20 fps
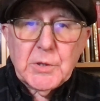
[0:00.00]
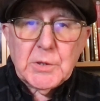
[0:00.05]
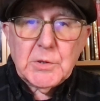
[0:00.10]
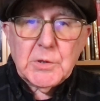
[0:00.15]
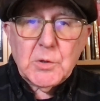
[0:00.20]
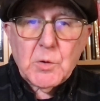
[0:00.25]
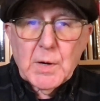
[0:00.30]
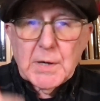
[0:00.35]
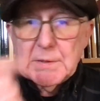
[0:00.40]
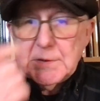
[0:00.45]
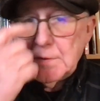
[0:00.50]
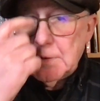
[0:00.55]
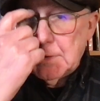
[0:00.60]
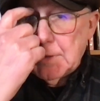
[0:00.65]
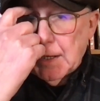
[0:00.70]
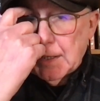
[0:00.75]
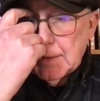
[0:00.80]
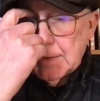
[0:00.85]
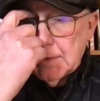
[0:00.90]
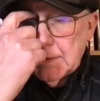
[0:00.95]
that the great
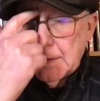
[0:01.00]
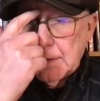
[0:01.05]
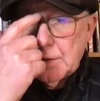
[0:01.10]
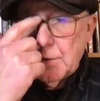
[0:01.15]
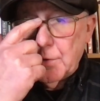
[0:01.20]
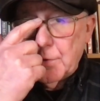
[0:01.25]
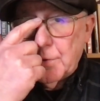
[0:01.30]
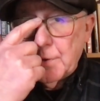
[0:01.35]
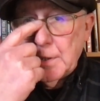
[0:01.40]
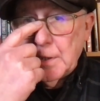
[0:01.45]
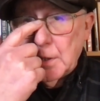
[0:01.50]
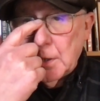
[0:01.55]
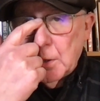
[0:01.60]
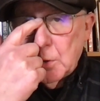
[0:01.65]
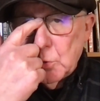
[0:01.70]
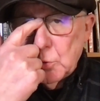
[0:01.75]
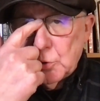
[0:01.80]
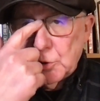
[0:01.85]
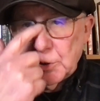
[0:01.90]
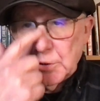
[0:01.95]
Catholic
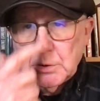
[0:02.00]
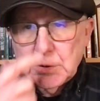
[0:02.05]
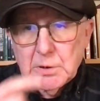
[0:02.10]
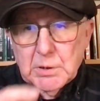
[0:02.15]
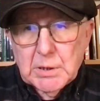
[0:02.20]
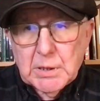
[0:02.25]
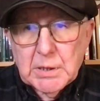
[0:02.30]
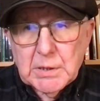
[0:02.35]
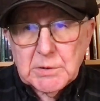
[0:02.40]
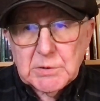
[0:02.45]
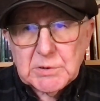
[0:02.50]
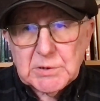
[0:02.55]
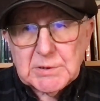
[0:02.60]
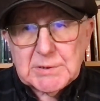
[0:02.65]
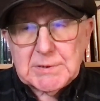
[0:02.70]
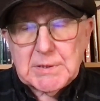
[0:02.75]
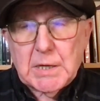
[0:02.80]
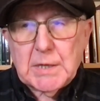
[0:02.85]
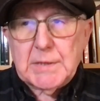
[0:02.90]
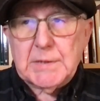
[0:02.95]
theologian and
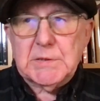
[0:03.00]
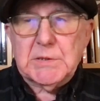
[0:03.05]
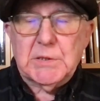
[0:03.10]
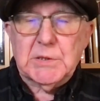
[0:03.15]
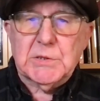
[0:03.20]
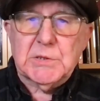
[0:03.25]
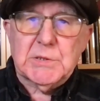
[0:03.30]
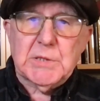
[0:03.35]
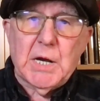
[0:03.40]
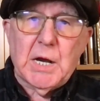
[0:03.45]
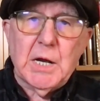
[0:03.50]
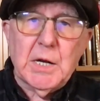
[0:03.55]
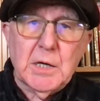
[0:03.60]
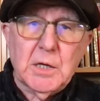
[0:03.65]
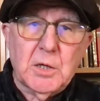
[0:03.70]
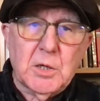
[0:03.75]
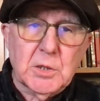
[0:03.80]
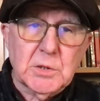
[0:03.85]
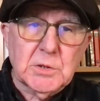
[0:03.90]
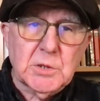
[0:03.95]
scientist
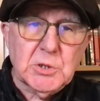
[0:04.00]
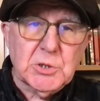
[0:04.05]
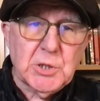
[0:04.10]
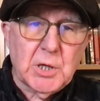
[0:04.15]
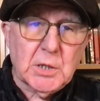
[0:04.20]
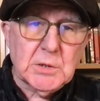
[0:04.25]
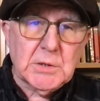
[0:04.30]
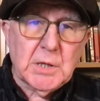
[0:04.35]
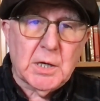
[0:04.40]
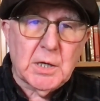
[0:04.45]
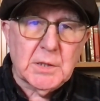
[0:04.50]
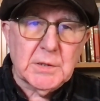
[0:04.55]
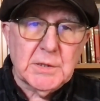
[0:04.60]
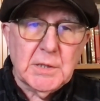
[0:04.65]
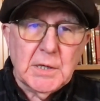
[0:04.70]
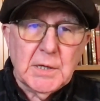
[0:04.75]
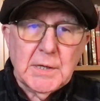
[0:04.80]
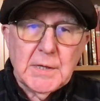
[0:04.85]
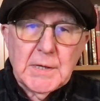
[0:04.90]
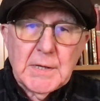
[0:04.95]
Teilhard de Chardin
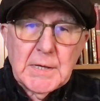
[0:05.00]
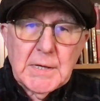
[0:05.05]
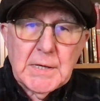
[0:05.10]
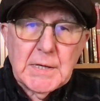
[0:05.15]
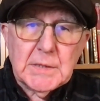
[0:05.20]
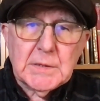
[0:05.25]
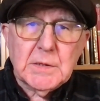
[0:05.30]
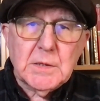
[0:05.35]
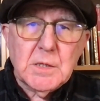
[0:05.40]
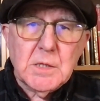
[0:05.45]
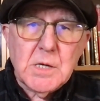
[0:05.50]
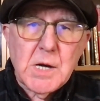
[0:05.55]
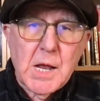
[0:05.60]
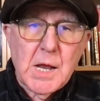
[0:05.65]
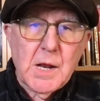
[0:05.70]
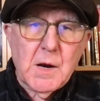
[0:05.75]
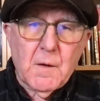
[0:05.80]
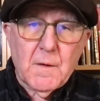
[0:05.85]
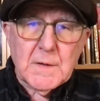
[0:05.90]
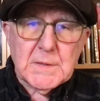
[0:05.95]
hit the
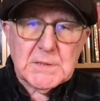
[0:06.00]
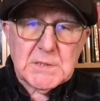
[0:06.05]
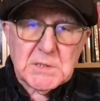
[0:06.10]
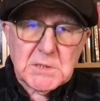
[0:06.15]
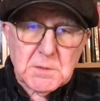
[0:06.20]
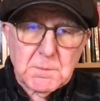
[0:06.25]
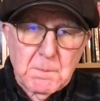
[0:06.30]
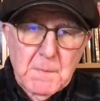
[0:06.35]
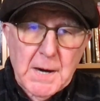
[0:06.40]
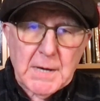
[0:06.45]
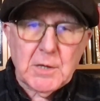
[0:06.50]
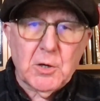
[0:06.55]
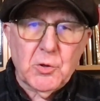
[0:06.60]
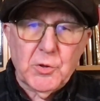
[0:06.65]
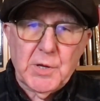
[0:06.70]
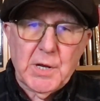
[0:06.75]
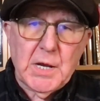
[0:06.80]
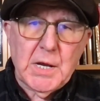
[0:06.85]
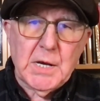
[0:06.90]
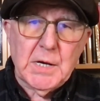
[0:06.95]
nail smack
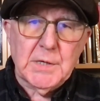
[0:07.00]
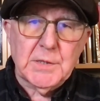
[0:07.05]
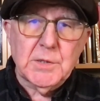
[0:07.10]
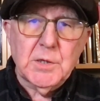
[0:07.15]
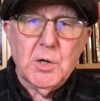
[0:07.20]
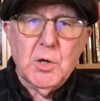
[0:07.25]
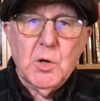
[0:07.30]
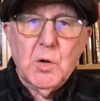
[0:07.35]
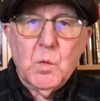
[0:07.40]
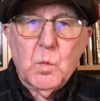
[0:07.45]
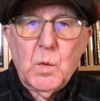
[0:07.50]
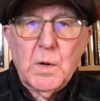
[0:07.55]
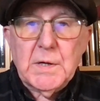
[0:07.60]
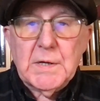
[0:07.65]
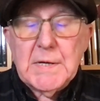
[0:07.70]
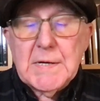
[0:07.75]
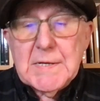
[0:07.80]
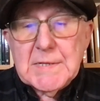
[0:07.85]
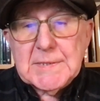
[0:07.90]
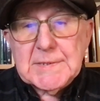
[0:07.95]
on the head when
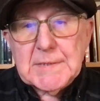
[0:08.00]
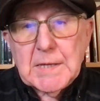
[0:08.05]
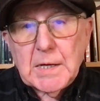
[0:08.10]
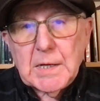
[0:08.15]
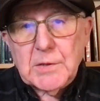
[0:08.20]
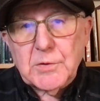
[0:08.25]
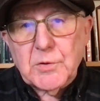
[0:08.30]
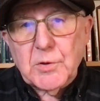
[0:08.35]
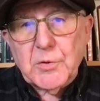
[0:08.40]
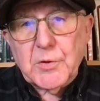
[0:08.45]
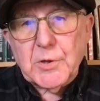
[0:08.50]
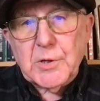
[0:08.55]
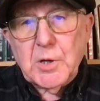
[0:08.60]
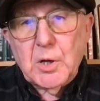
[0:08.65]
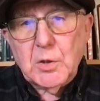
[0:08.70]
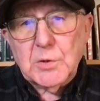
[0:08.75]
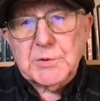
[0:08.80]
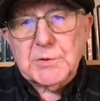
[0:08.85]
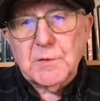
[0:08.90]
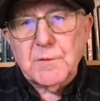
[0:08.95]
he said that the
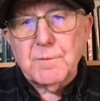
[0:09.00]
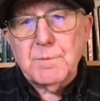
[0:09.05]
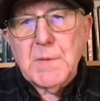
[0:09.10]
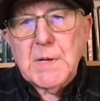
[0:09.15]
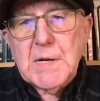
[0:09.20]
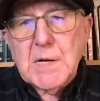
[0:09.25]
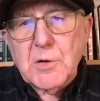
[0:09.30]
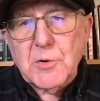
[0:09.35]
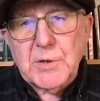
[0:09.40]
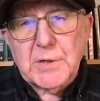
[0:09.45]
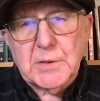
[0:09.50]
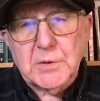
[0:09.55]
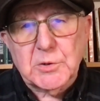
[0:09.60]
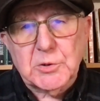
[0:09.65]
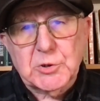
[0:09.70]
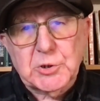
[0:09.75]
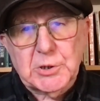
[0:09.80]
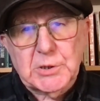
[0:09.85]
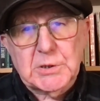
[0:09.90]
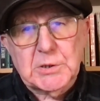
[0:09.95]
cult of Mary in the
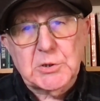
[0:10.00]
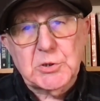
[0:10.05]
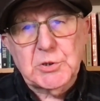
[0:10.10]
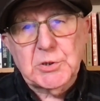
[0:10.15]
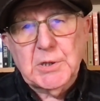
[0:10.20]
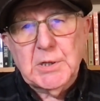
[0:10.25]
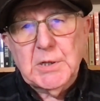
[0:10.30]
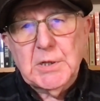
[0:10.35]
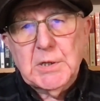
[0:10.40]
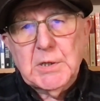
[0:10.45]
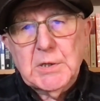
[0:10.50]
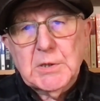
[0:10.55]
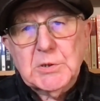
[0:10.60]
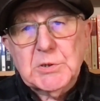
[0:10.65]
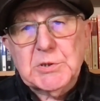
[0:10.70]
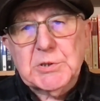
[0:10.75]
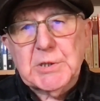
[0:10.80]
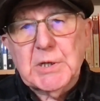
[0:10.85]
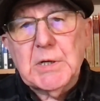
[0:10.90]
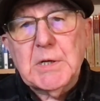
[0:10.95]
church
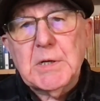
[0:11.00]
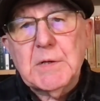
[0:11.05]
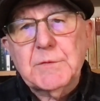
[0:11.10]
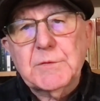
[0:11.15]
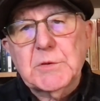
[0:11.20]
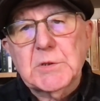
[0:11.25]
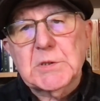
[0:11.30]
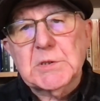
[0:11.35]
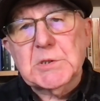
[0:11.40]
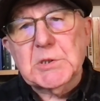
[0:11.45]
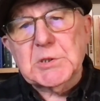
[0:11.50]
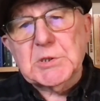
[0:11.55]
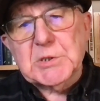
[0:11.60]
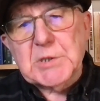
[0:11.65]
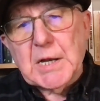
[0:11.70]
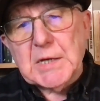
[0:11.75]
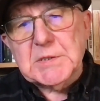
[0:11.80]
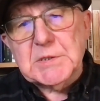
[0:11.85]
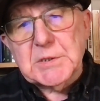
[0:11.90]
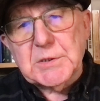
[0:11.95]
served to
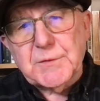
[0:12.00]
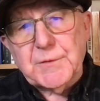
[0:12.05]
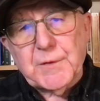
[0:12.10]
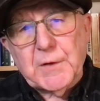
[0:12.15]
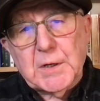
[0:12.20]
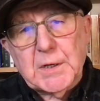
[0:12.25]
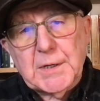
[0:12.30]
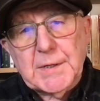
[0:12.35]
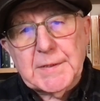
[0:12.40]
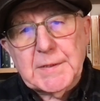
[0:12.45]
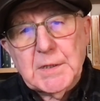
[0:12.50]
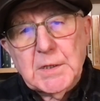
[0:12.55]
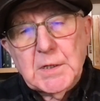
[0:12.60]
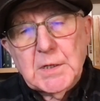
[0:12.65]
satisfy